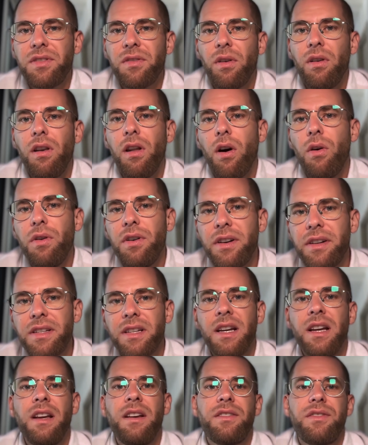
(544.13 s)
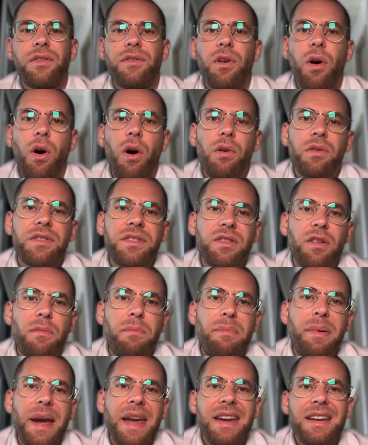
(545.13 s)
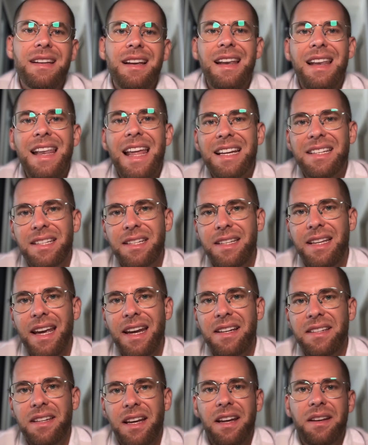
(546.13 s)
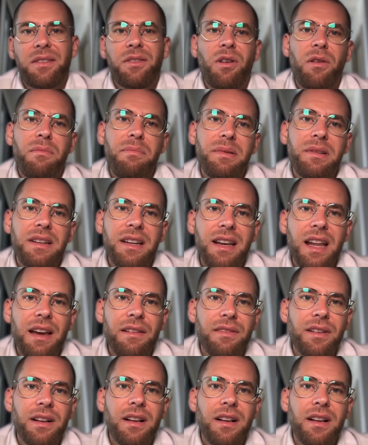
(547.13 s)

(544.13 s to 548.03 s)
lowered, so you also pay less tax at company level.